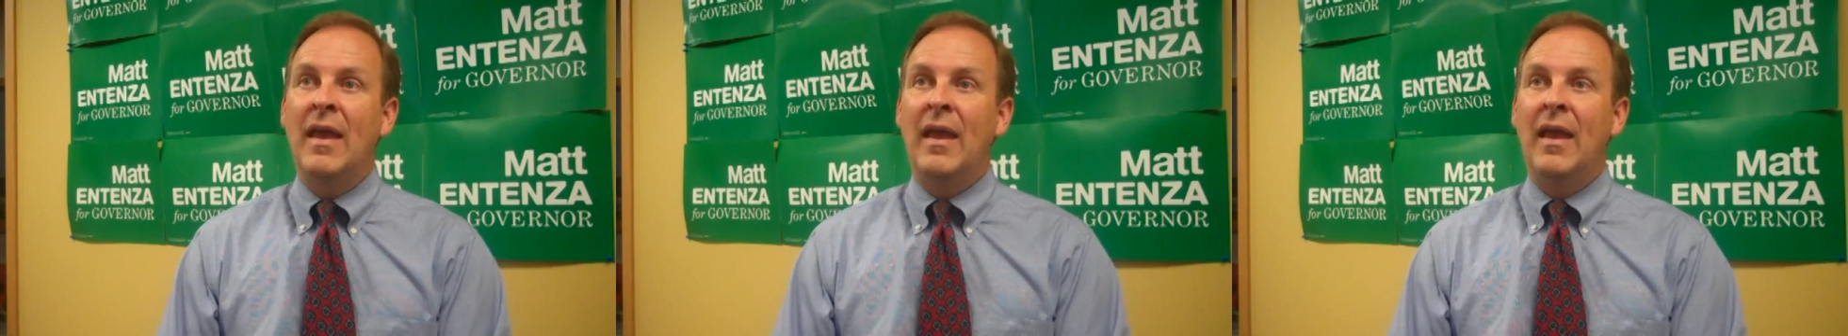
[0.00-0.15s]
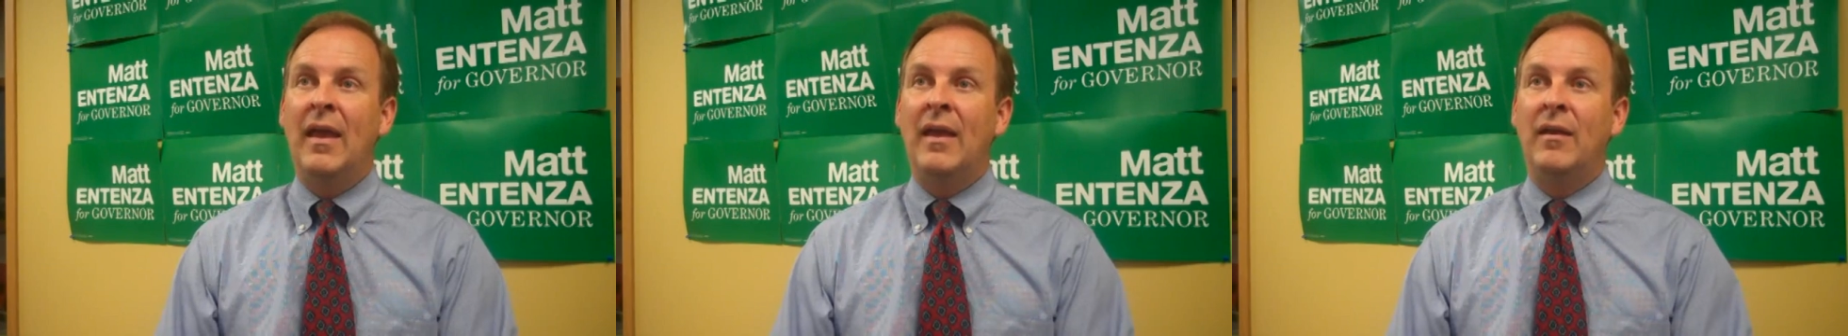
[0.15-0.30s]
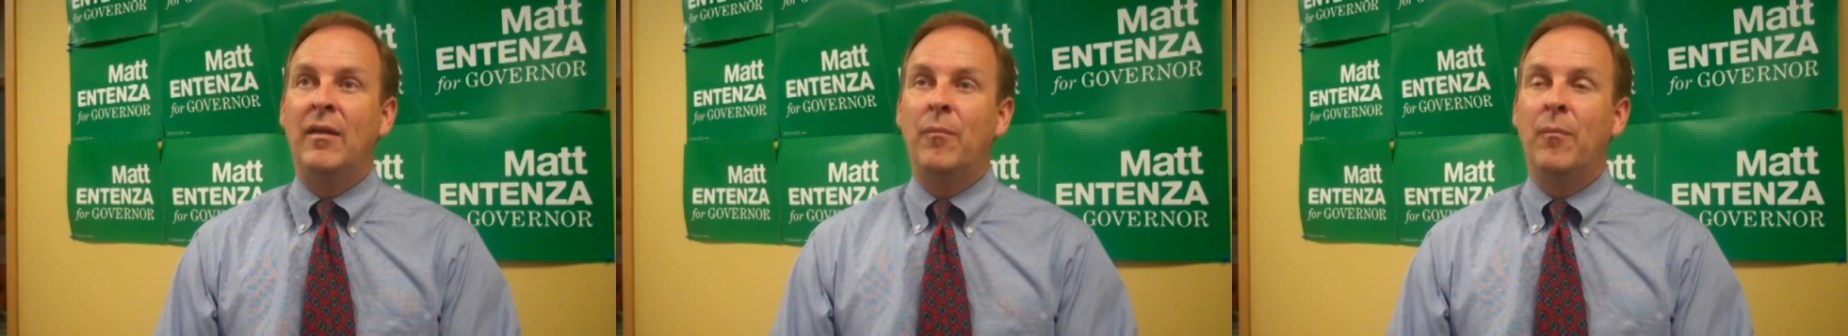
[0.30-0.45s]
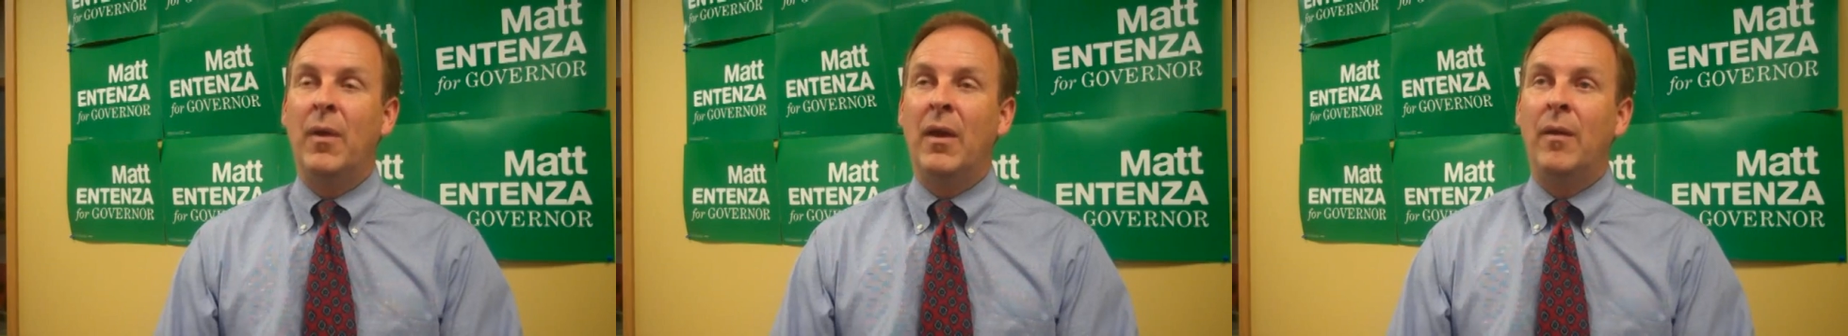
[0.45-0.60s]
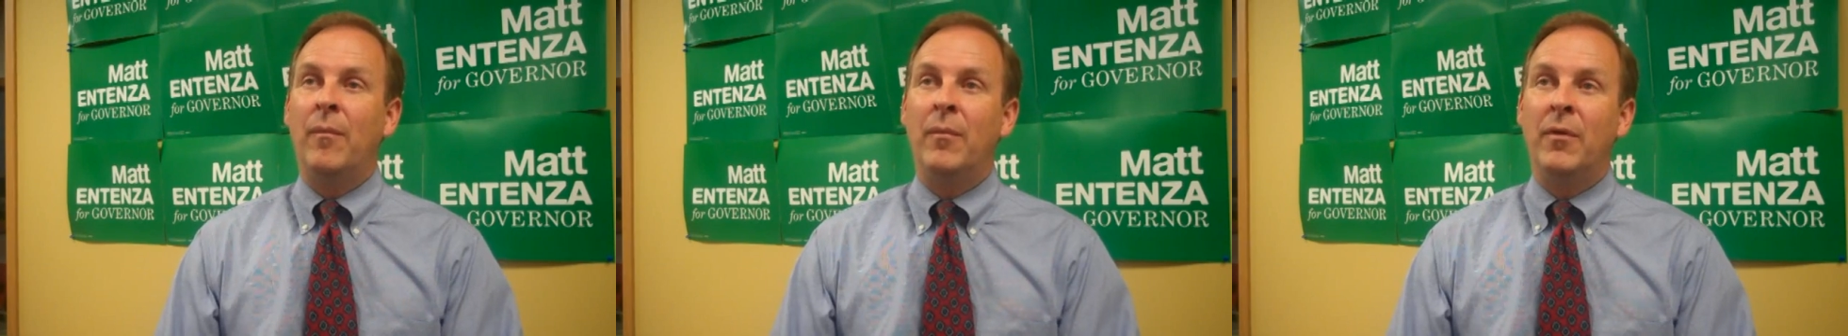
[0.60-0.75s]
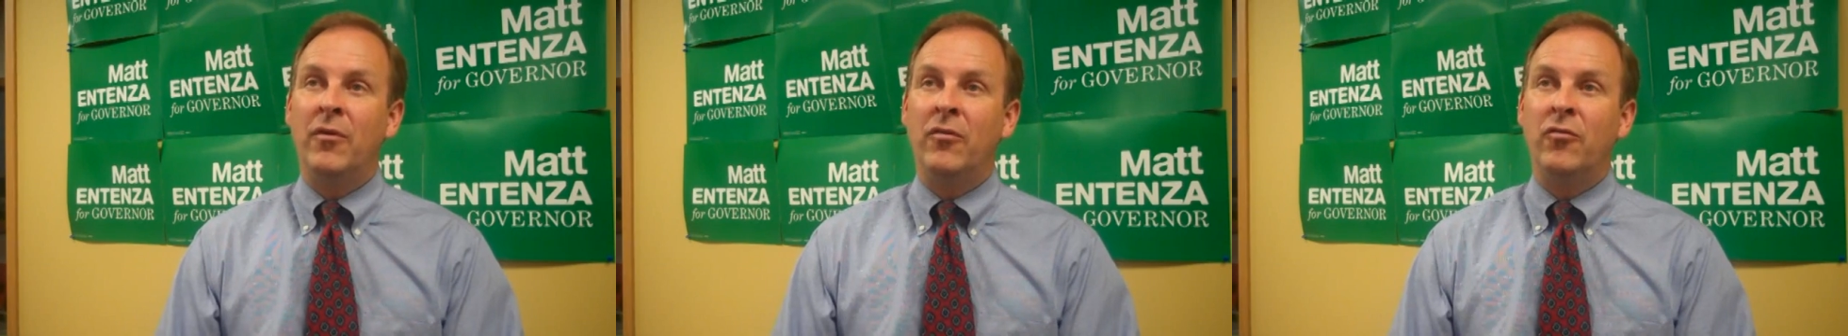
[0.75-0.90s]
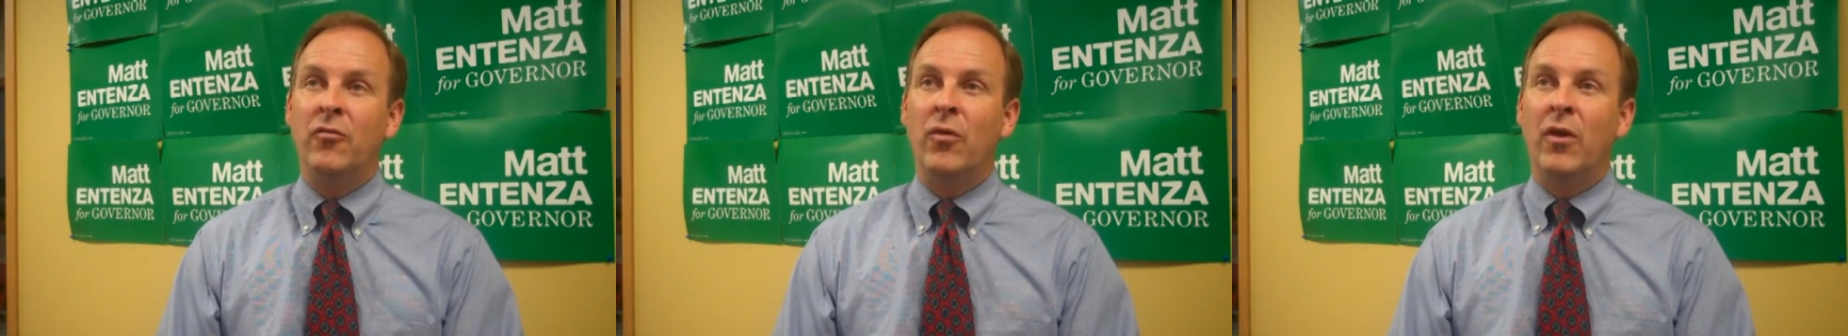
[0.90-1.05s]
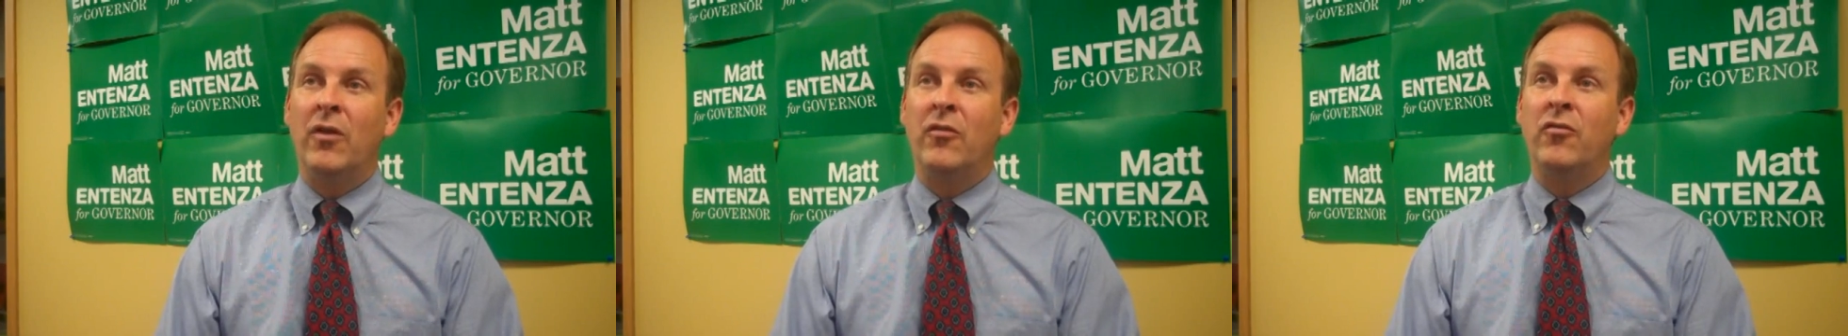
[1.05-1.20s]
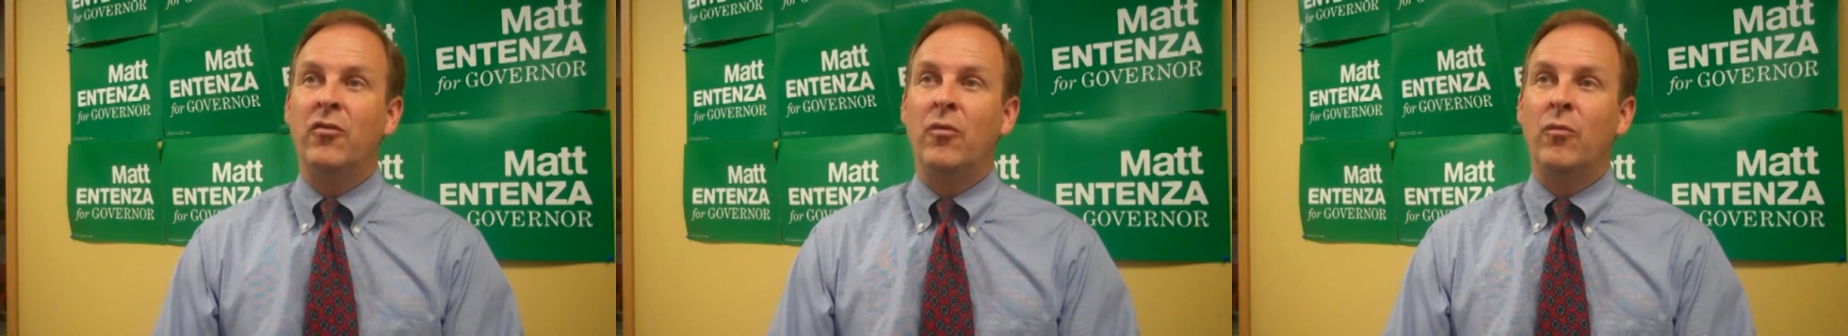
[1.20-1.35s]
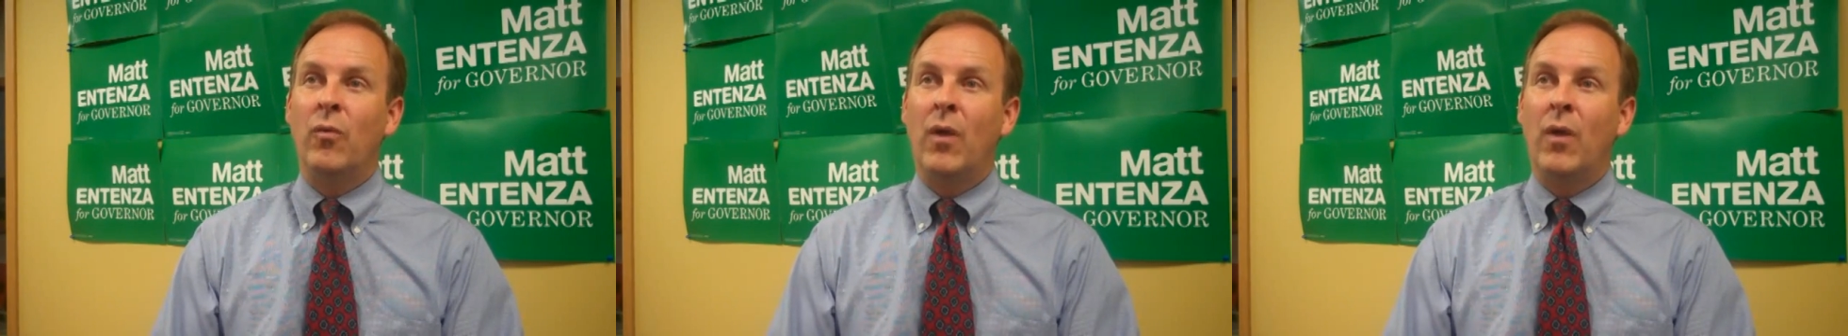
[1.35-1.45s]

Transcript: And in my administration,